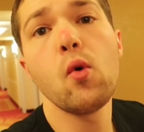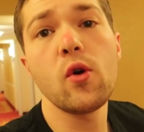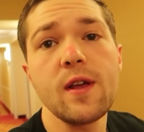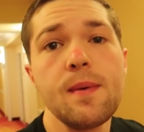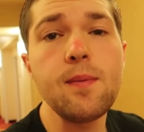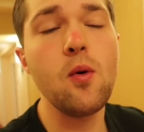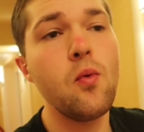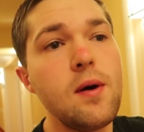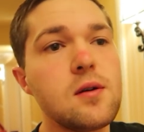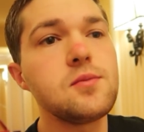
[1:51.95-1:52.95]
morning,
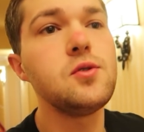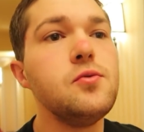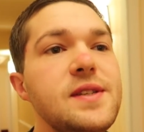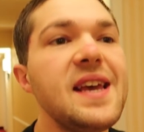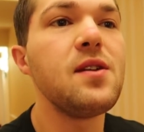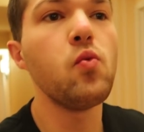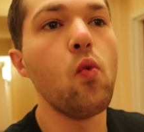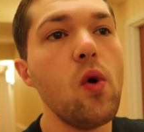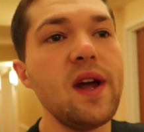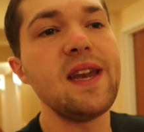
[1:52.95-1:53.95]
people. Welcome to day
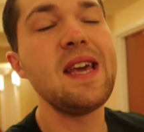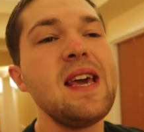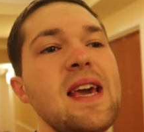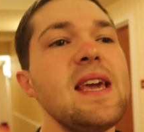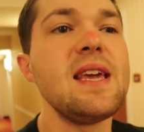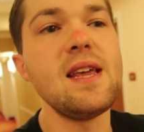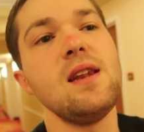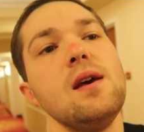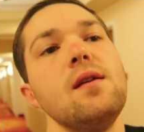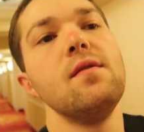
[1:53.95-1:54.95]
one
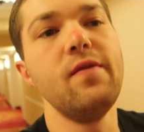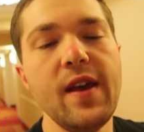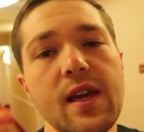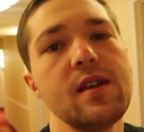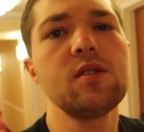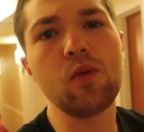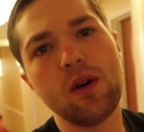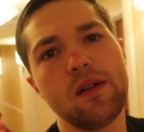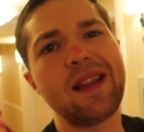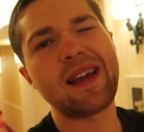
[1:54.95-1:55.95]
in Vegas.
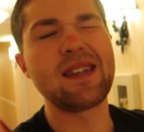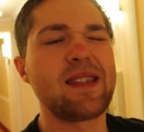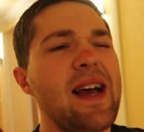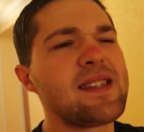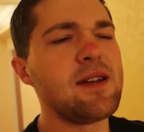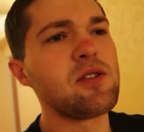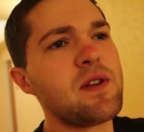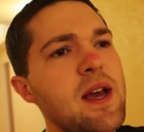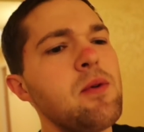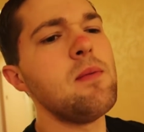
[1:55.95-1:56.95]
Well, I guess last night
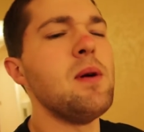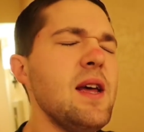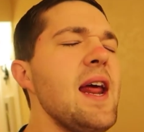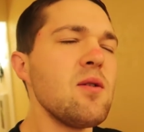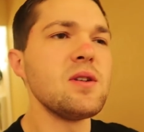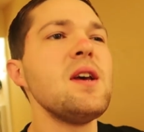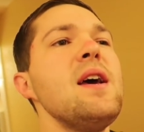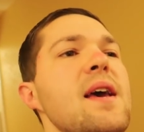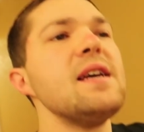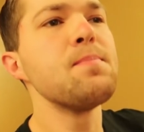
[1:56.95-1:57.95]
was day one, but anyways,
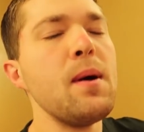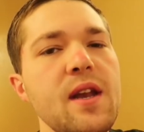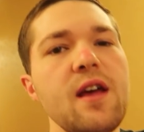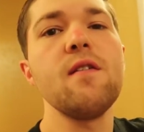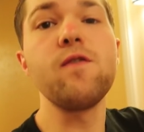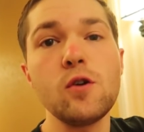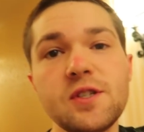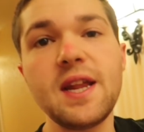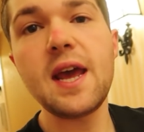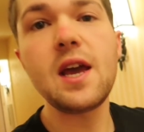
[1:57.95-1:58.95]
it's Monday,
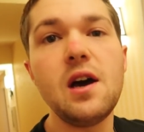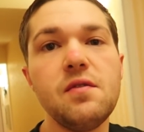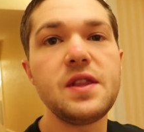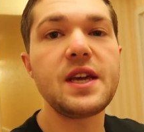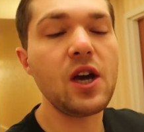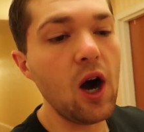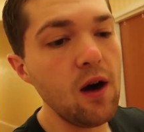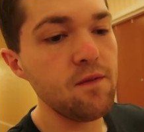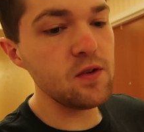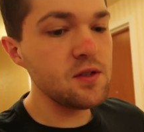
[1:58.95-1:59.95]
first day of the
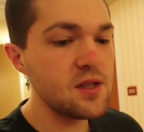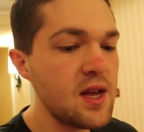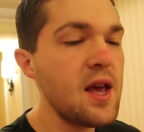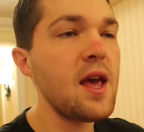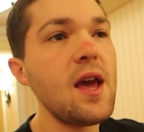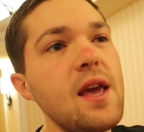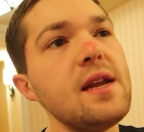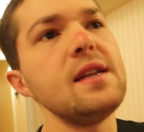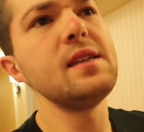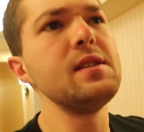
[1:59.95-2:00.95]
conference
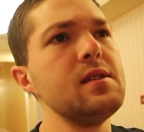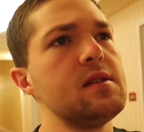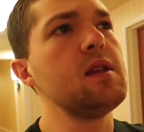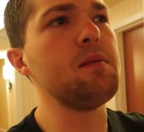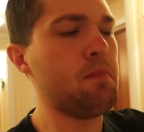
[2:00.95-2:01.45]
it is